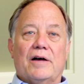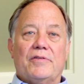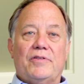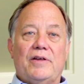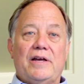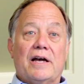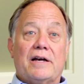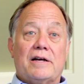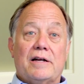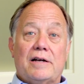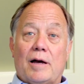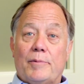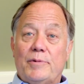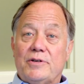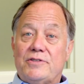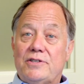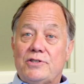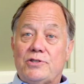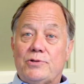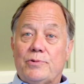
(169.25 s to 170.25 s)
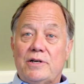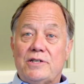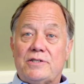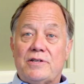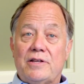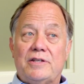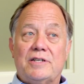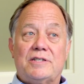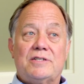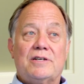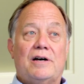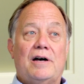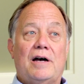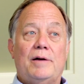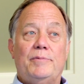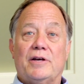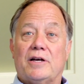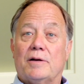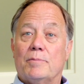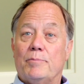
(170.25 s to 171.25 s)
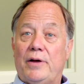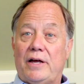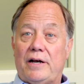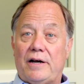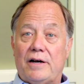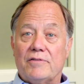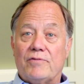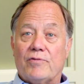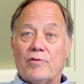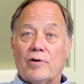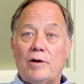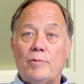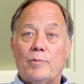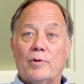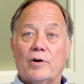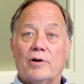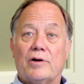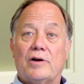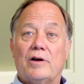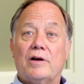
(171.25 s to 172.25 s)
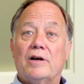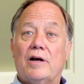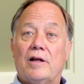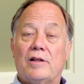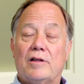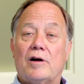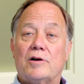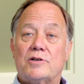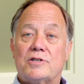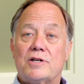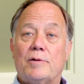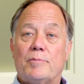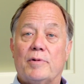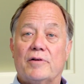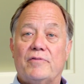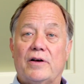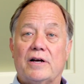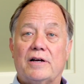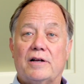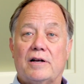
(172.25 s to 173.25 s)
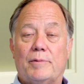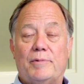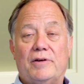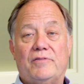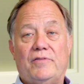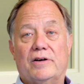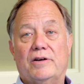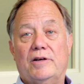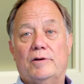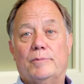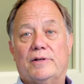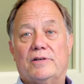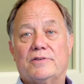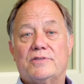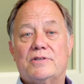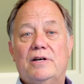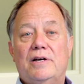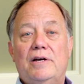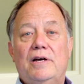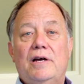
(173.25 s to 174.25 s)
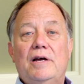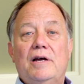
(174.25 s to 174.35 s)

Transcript: the economic situation at the time, the competitive framework, a large number of economic variables.